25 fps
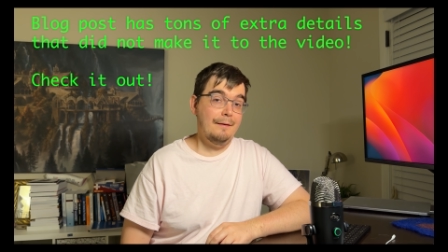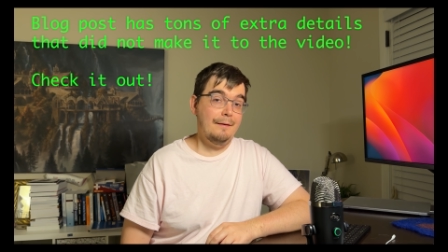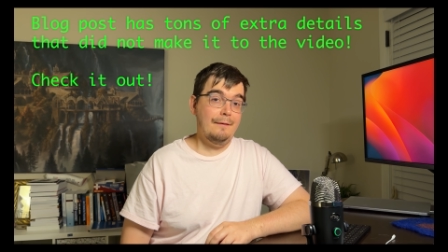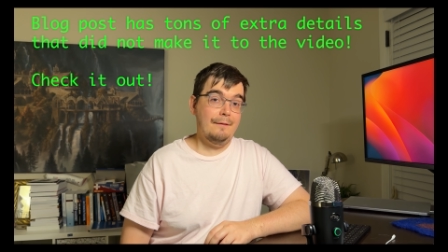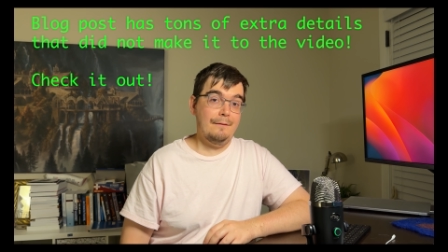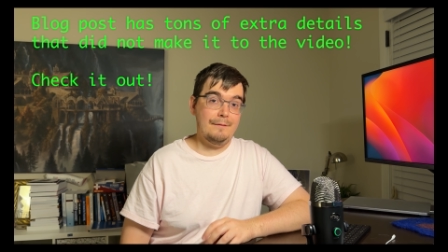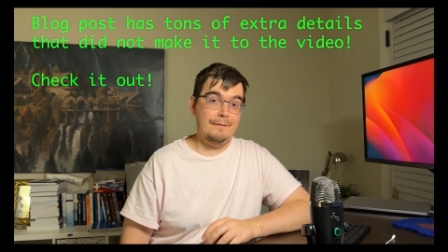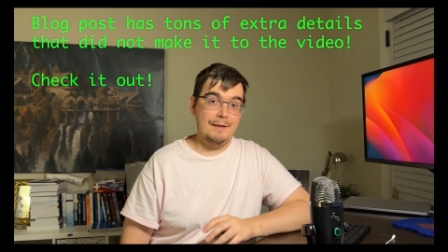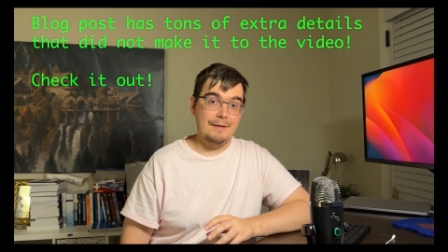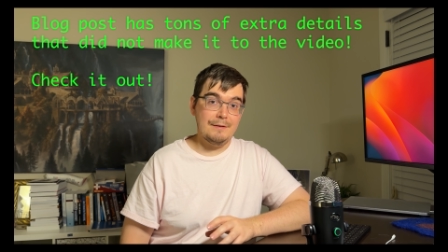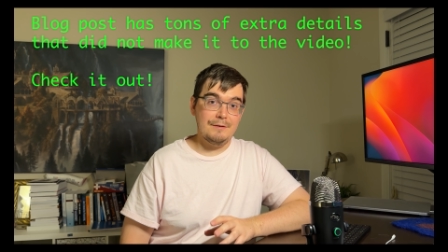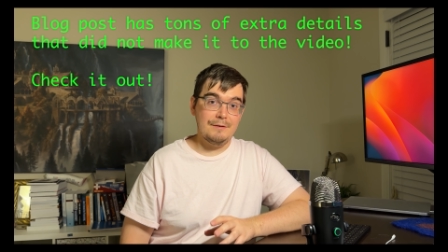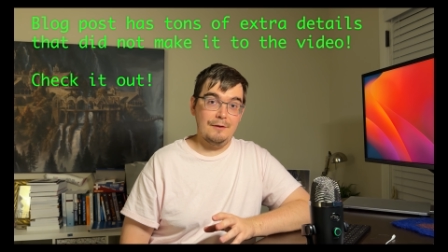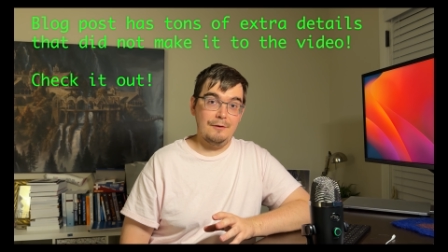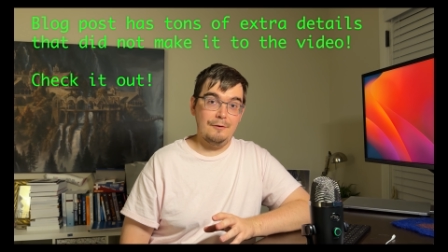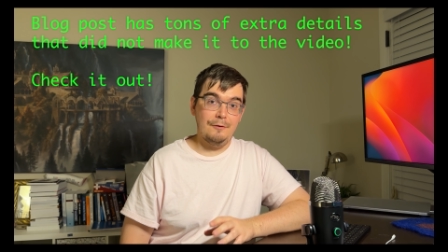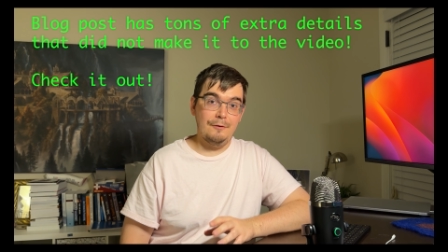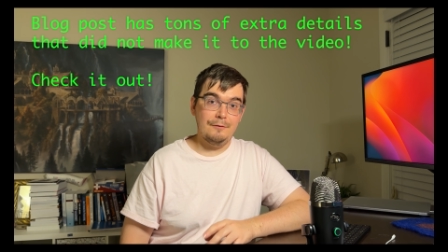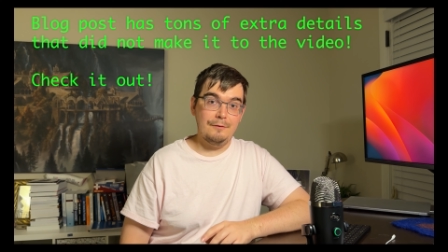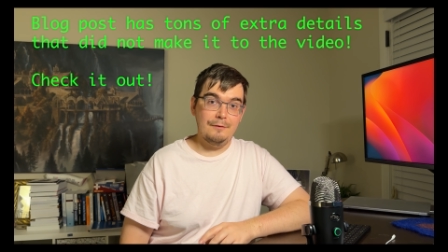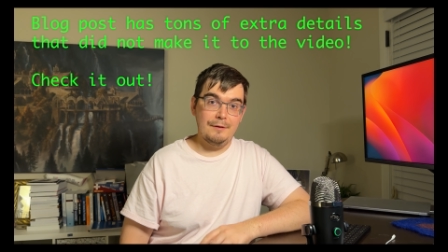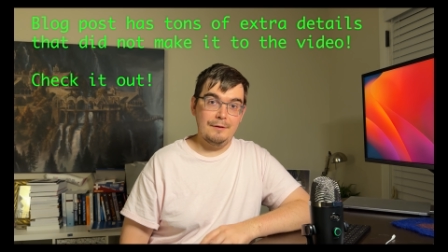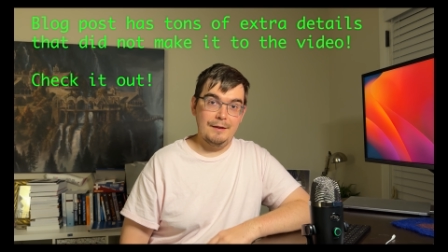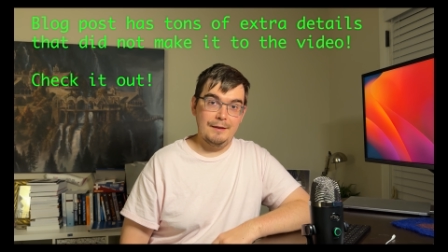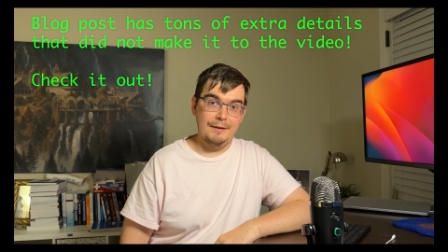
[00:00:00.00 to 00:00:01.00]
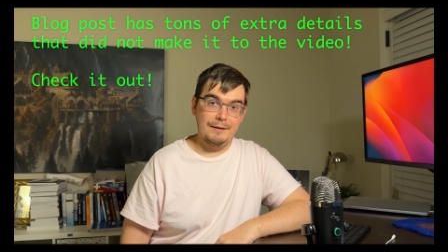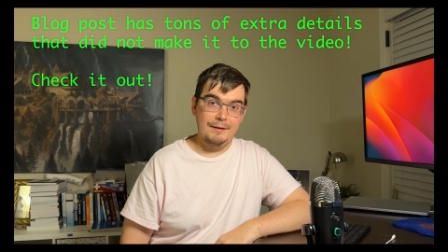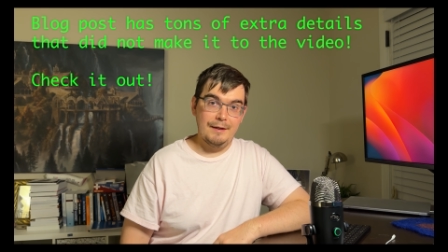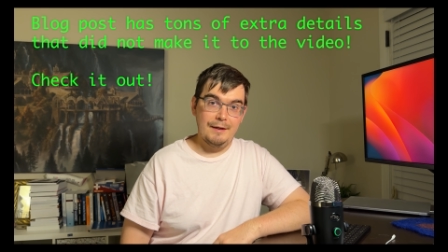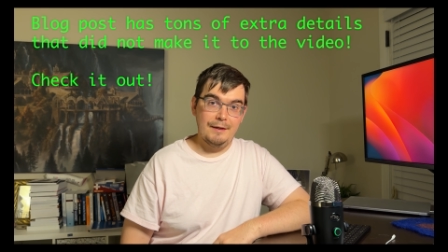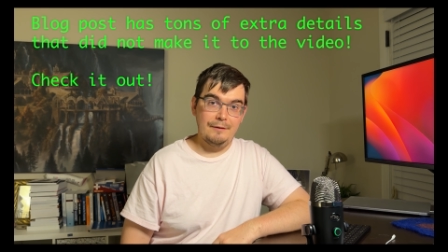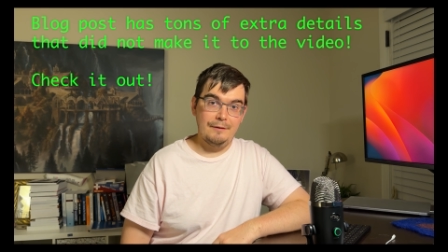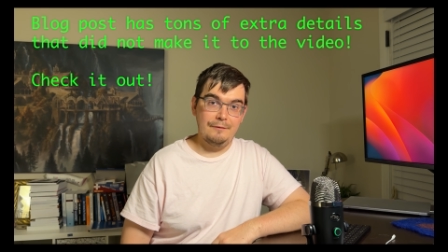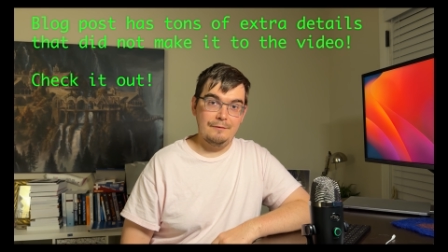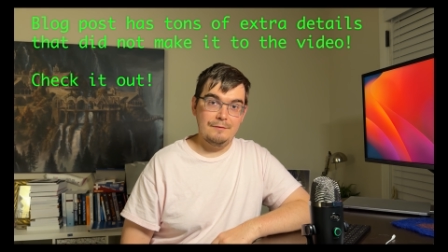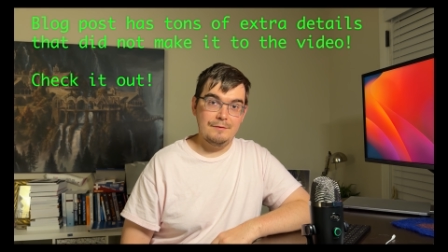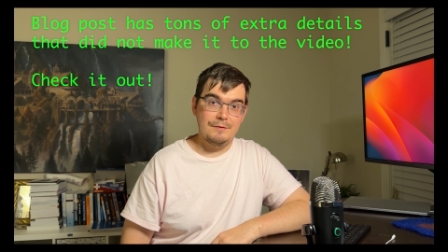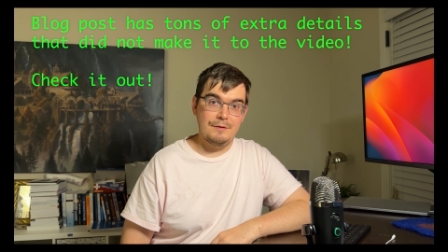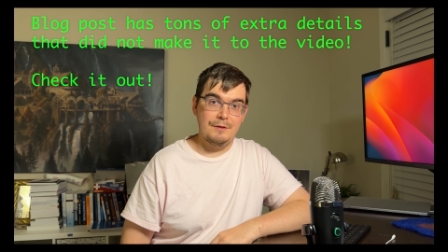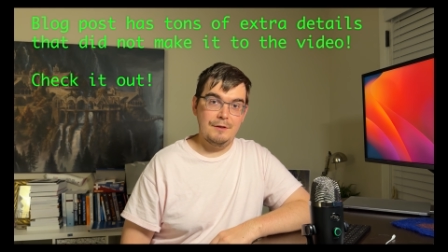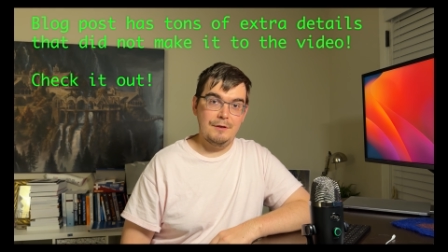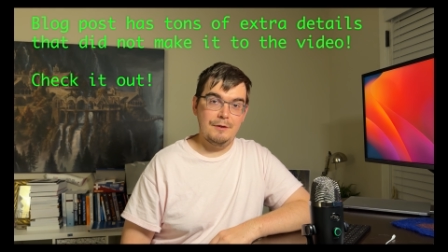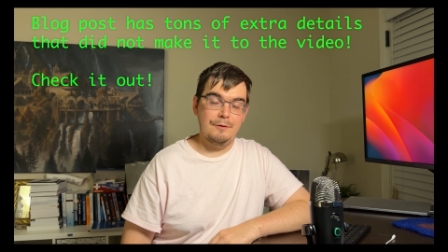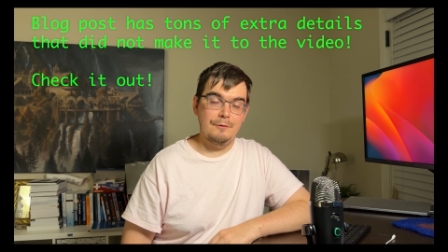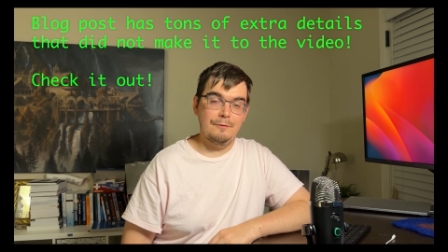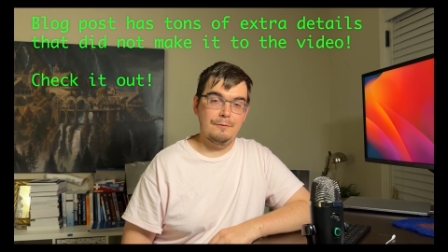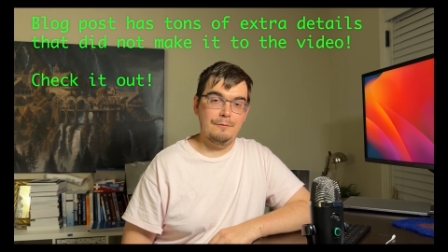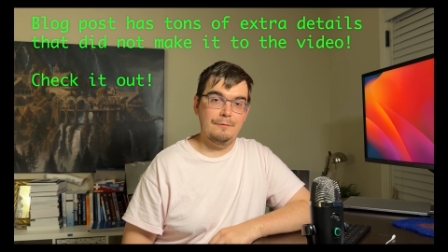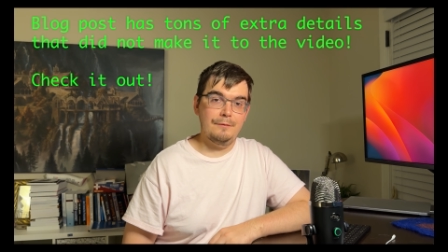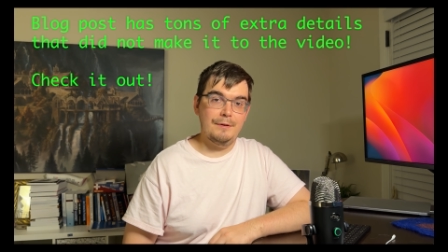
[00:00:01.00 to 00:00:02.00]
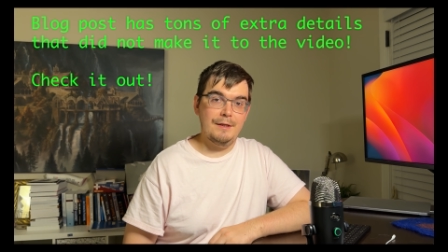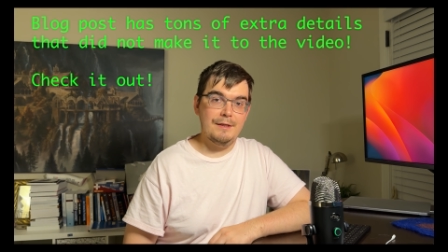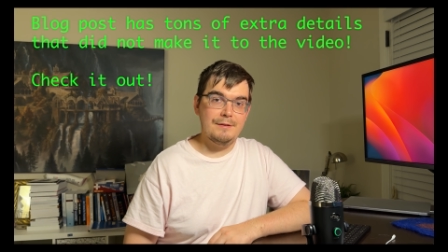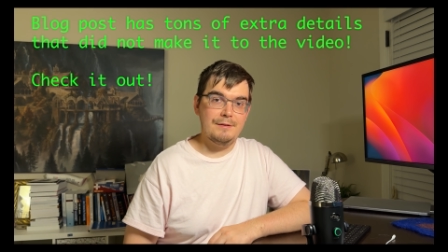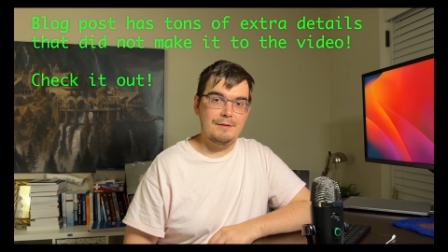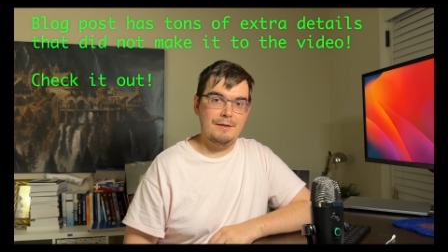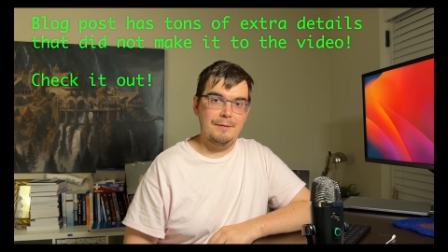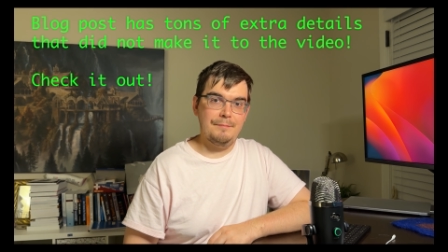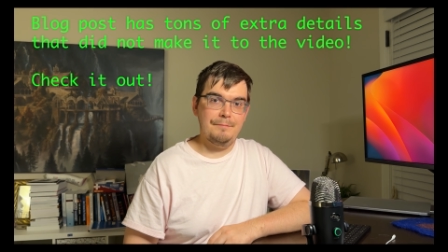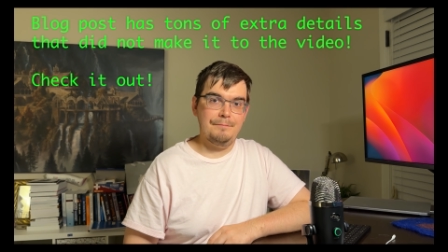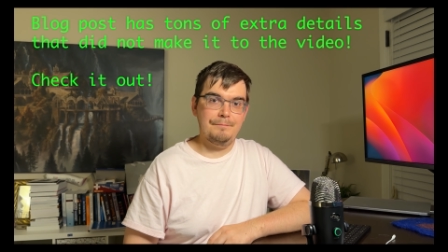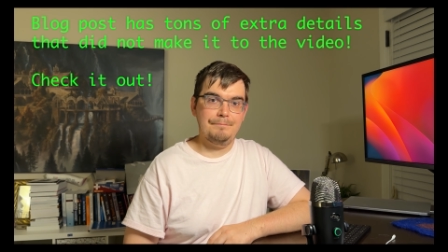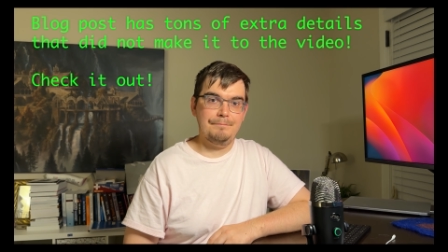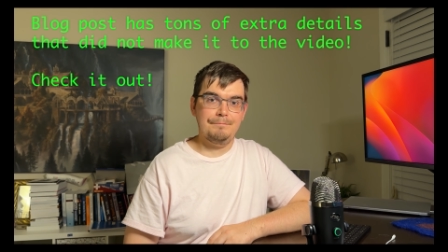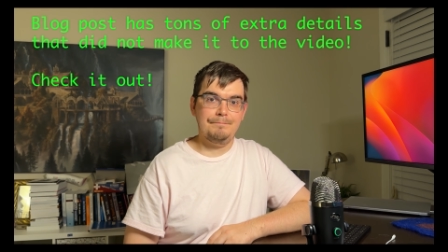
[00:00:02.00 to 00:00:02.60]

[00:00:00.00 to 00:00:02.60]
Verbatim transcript: Thanks a lot and I'll see you next time.